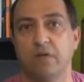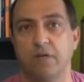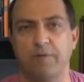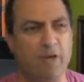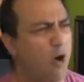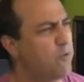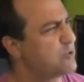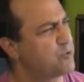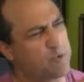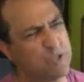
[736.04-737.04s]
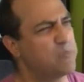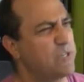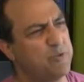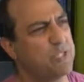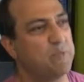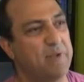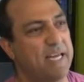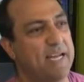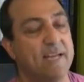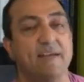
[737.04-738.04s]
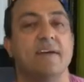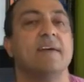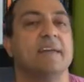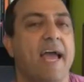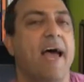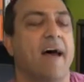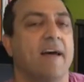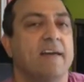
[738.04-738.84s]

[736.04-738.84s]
You mean all those drills we do at the beginning? Yeah.